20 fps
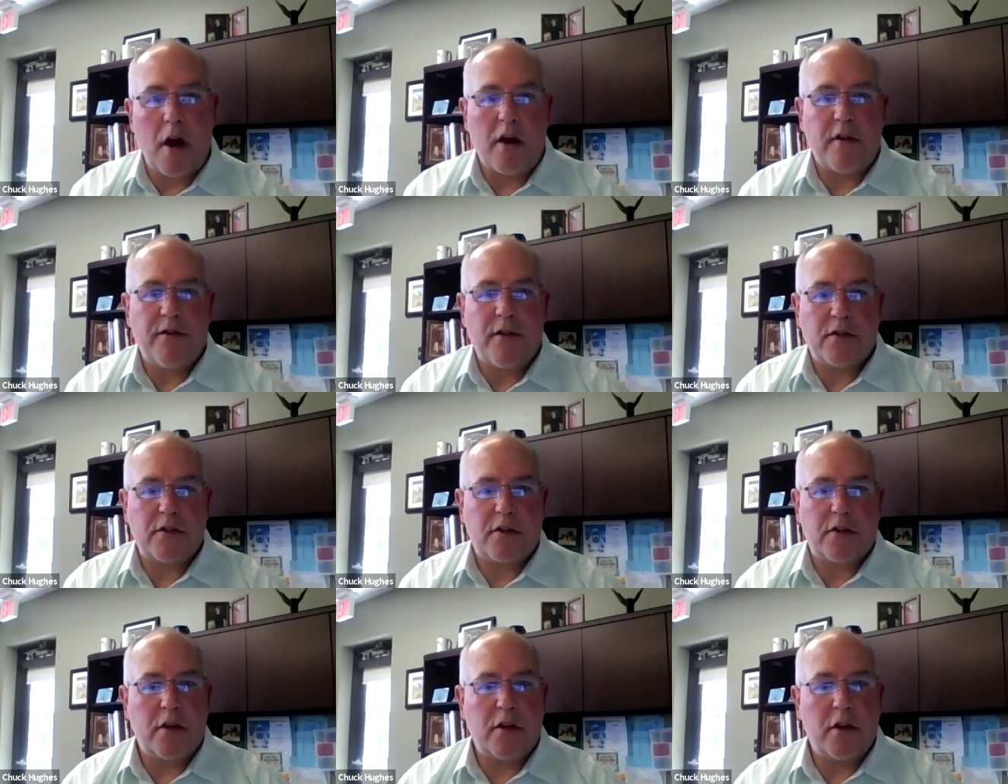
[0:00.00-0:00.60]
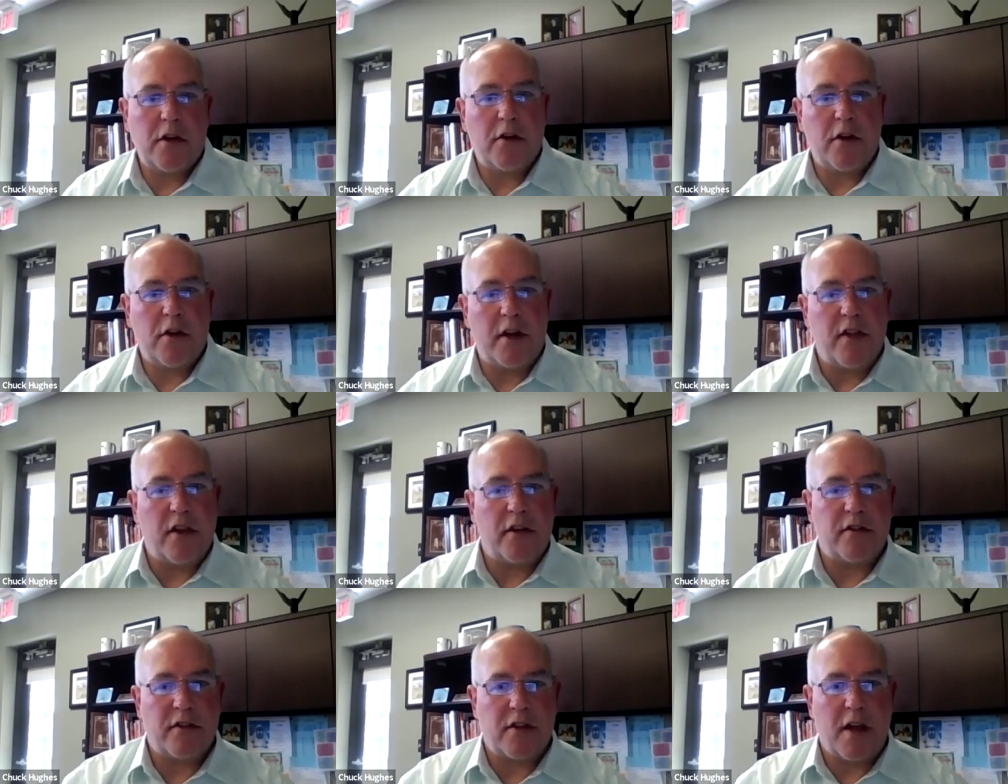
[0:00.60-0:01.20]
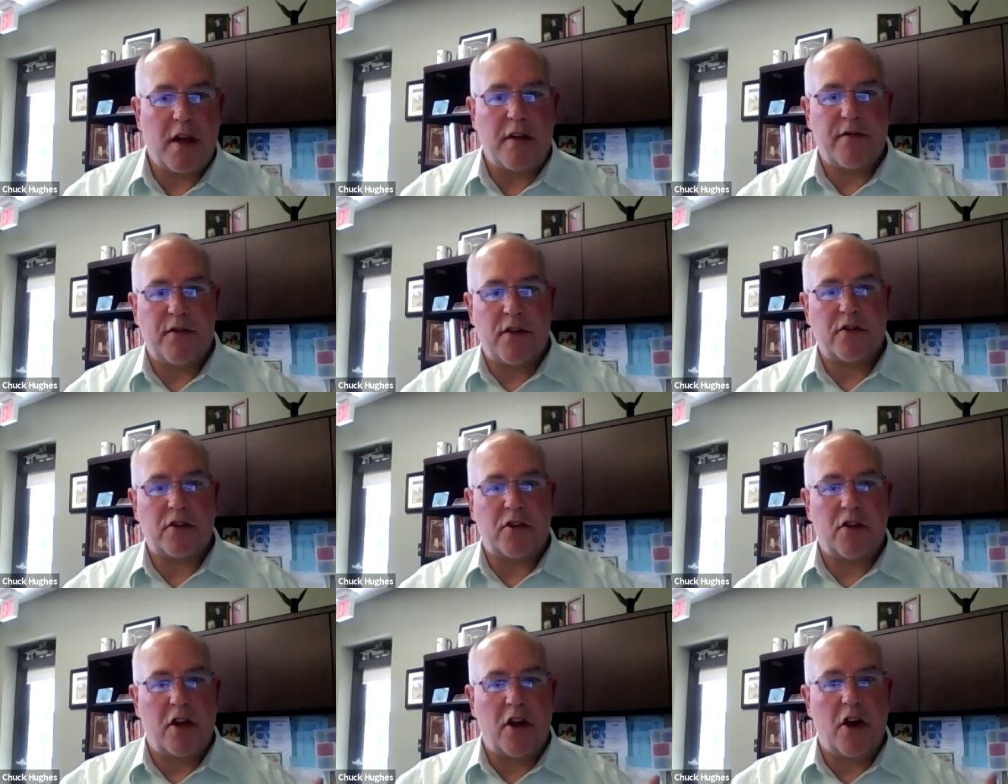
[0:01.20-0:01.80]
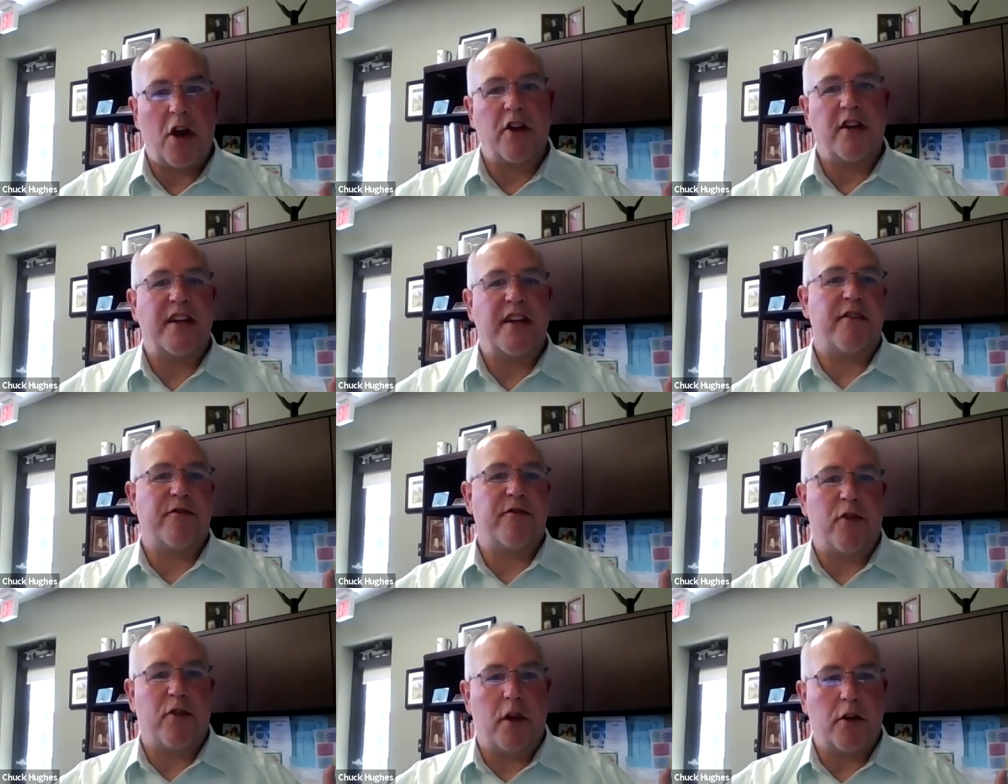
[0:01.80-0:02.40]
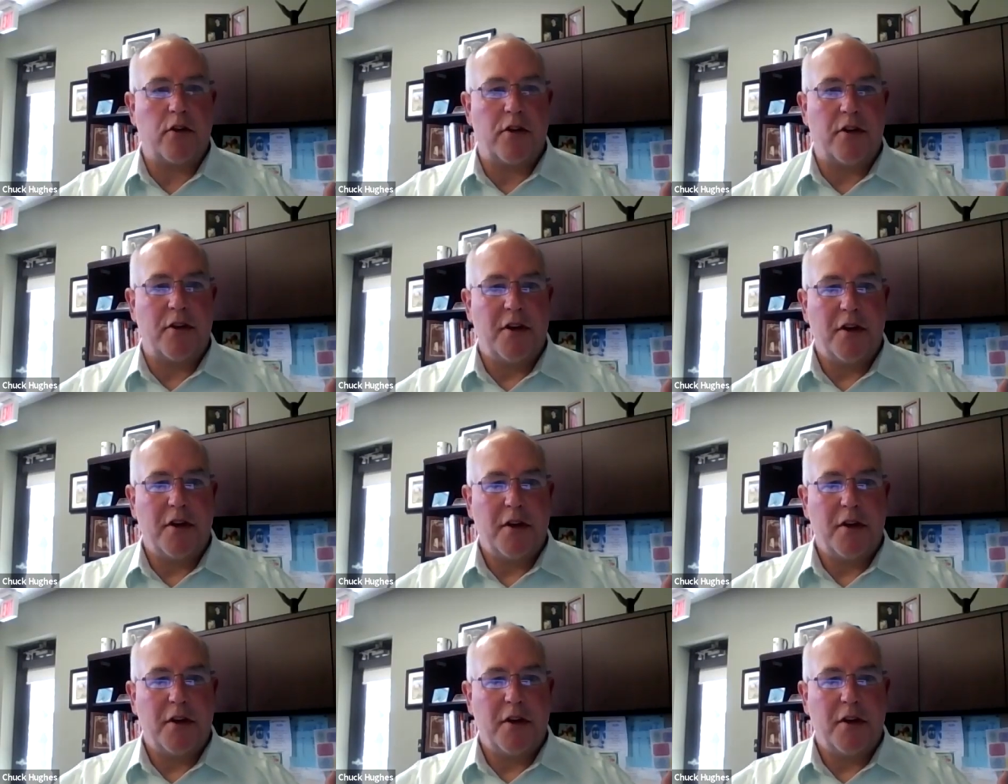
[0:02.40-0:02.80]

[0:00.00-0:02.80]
Our fiscal year and the state fiscal year are different.